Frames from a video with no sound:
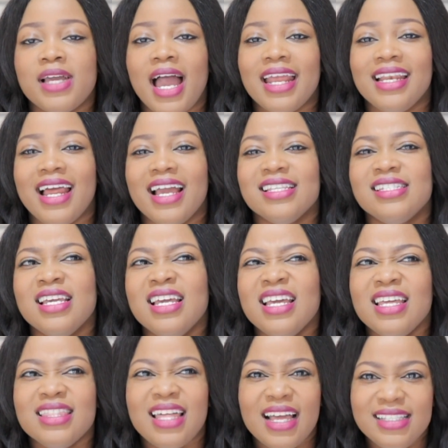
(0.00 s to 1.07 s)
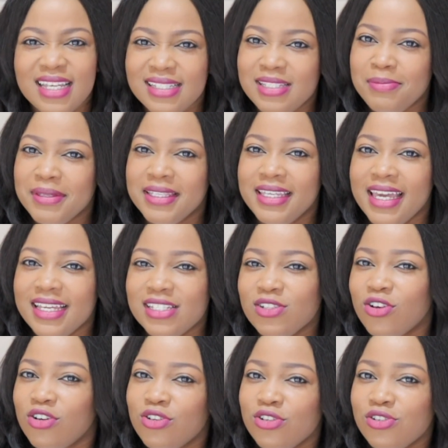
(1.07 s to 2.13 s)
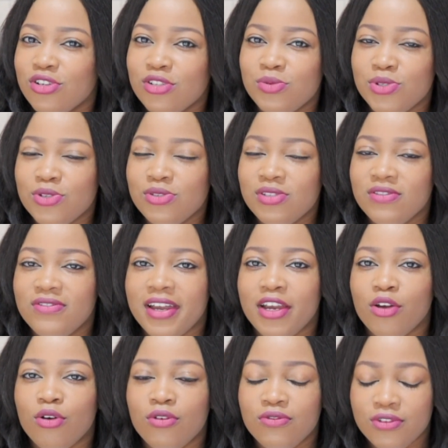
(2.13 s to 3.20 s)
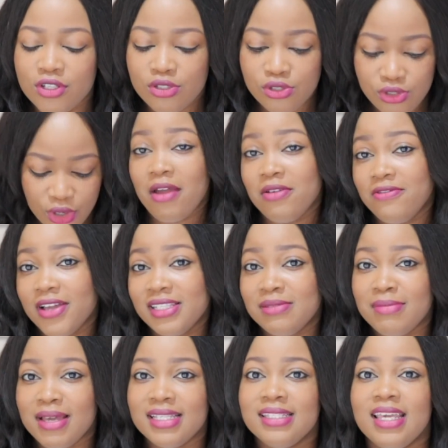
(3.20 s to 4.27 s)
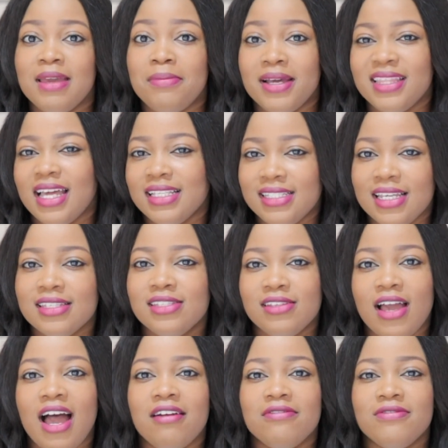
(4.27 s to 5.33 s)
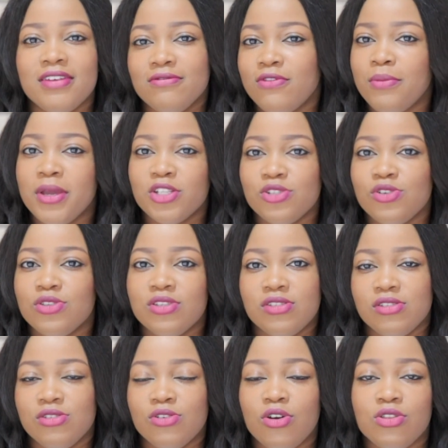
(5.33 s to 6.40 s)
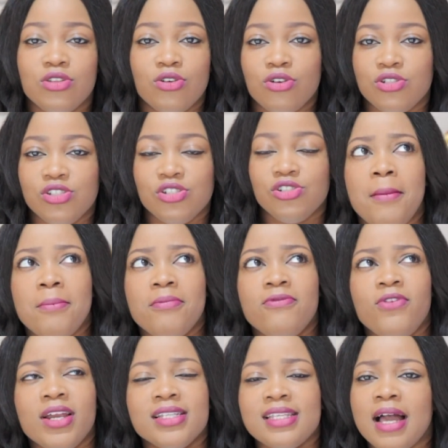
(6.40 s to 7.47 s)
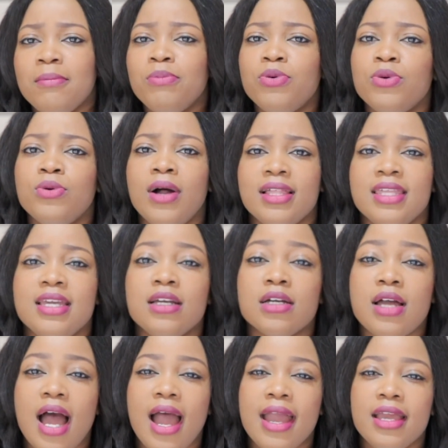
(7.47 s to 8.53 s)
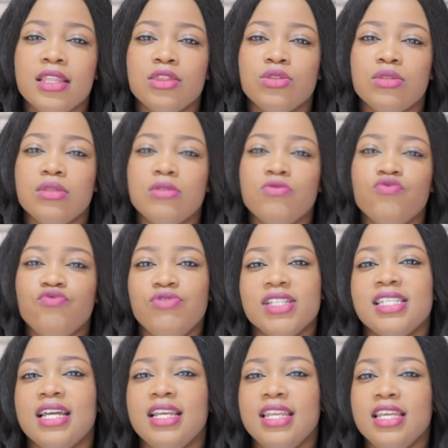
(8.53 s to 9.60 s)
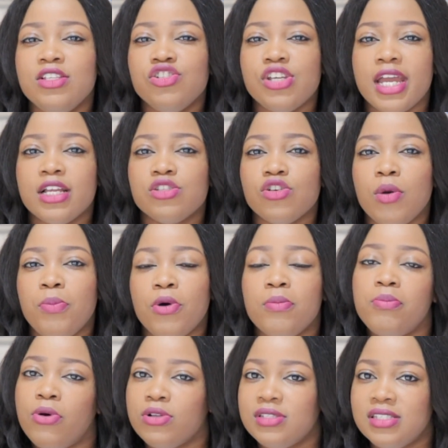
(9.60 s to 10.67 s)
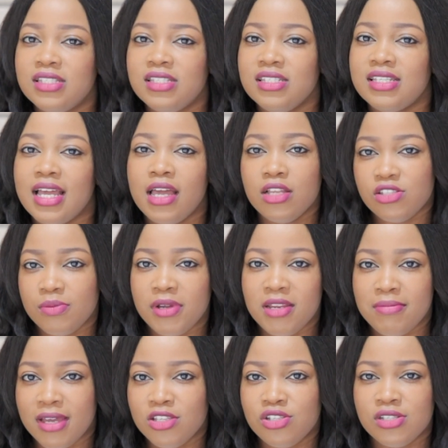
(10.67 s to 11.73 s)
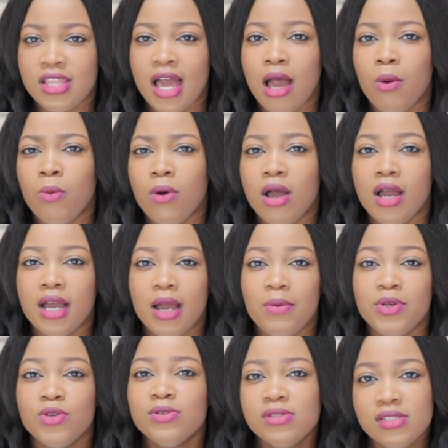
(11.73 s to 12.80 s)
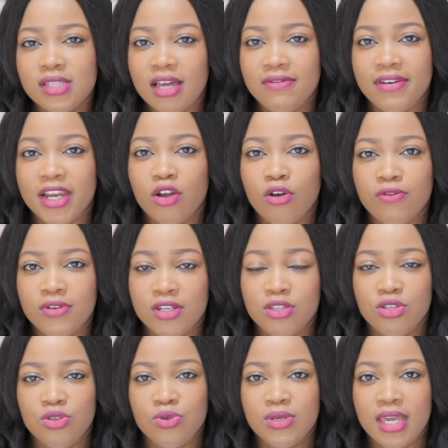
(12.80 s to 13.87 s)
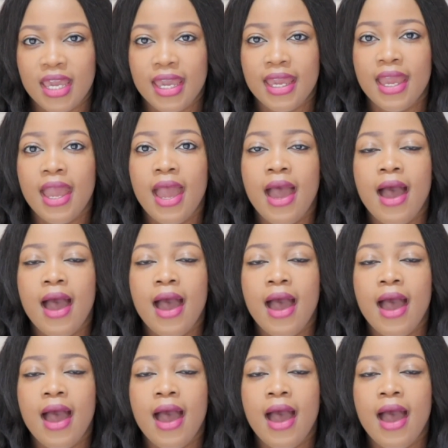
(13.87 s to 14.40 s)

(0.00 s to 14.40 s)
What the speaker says: guidelines. That tends to be the case in conditions we don't see very often. So I refer to Medscape, and that tends to have information on the condition. For example, I think I recently checked up on Pott's disease. I heard somebody mention that at work, and we don't see that very often in the UK.